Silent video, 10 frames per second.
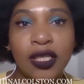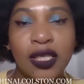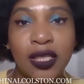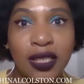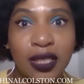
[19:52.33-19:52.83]

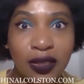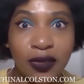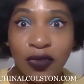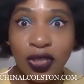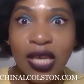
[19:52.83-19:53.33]
Just
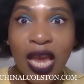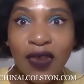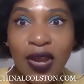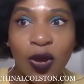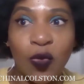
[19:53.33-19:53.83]

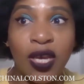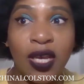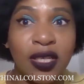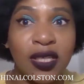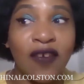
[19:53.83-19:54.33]
save it that way. We
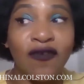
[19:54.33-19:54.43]
can just,